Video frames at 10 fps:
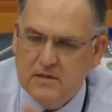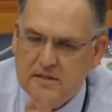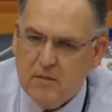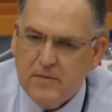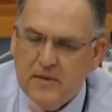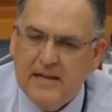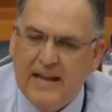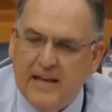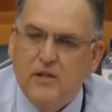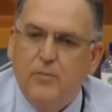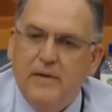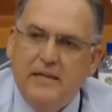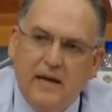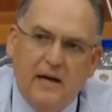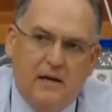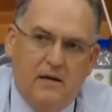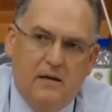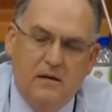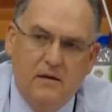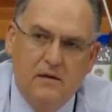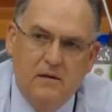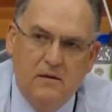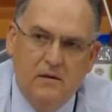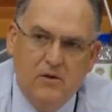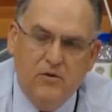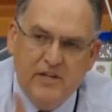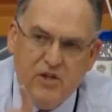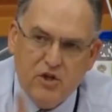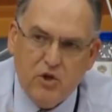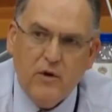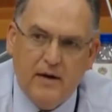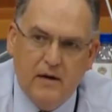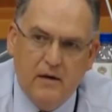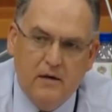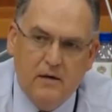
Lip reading: something that had to be done to ensure